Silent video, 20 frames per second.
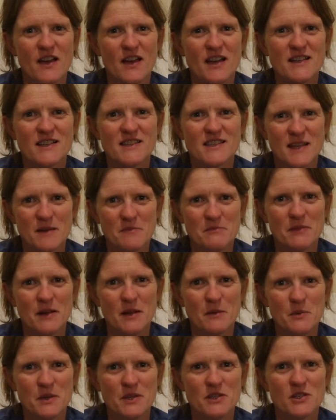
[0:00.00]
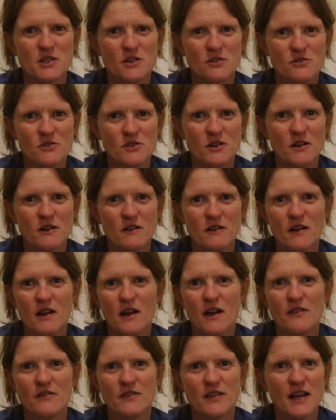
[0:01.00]
assembly with children or a
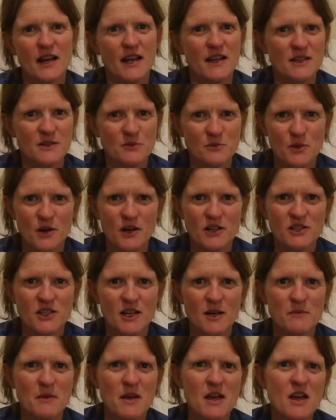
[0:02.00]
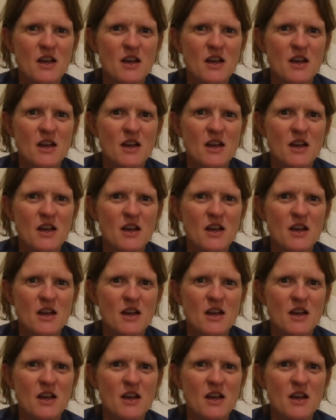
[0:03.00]
live collective worship.